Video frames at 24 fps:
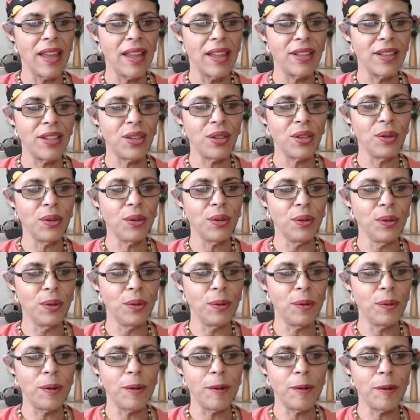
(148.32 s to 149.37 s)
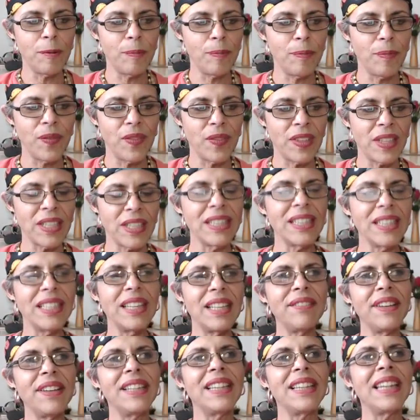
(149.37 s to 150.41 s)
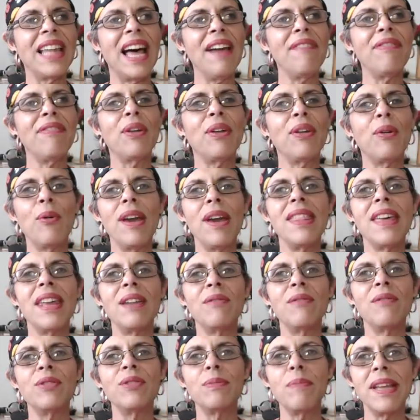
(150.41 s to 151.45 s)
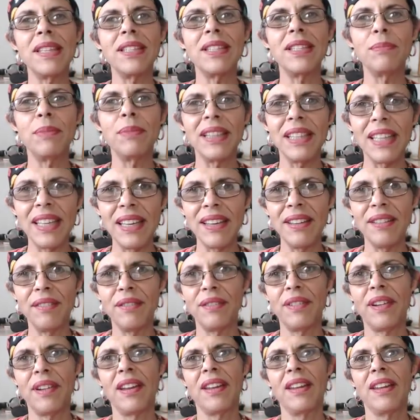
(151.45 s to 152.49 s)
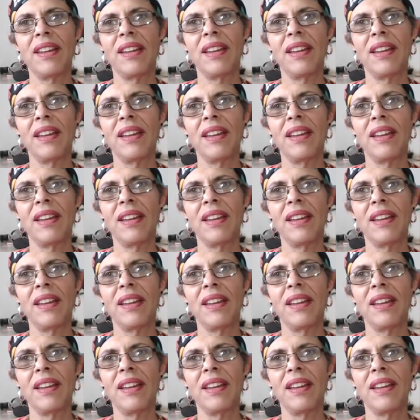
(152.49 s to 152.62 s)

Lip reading: to living life the way that it was meant to be lived.